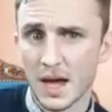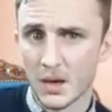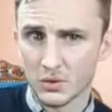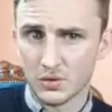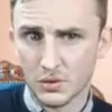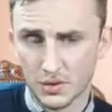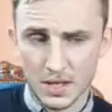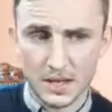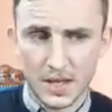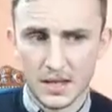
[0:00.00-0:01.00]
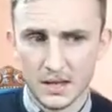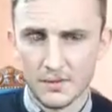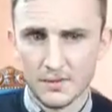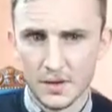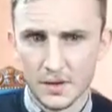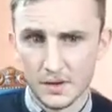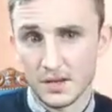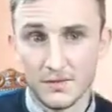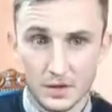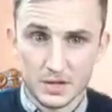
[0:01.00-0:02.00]
outsource any of the,
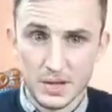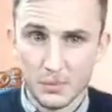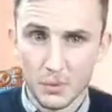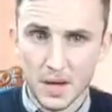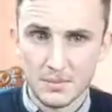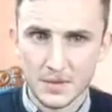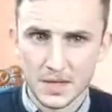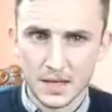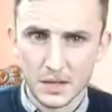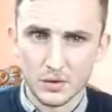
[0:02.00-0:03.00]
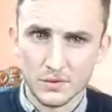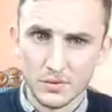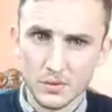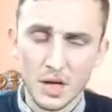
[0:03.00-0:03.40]
like for example web design, I could have